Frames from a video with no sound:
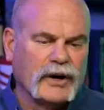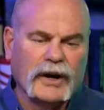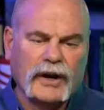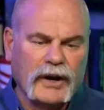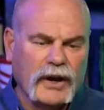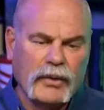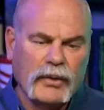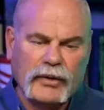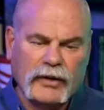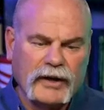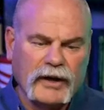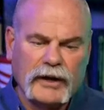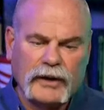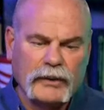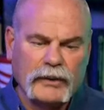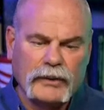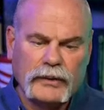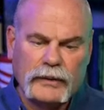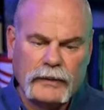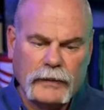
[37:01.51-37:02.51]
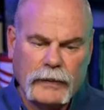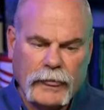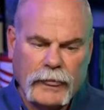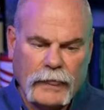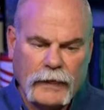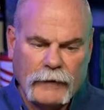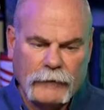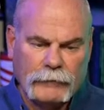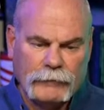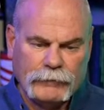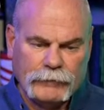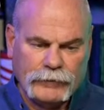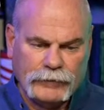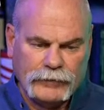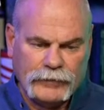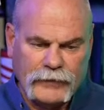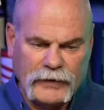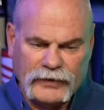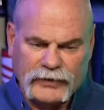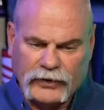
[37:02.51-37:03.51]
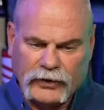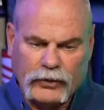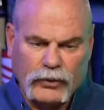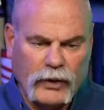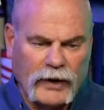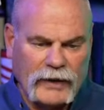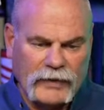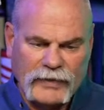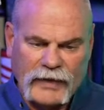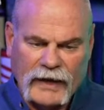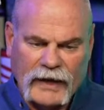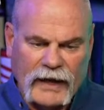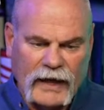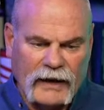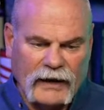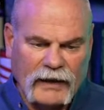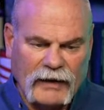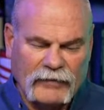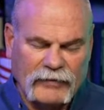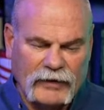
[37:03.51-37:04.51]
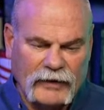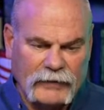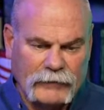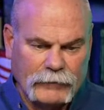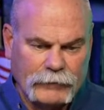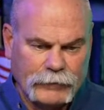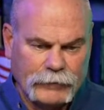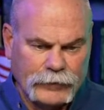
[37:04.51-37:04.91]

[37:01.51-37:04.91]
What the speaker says: going to know the code. It's a great thing. I love it.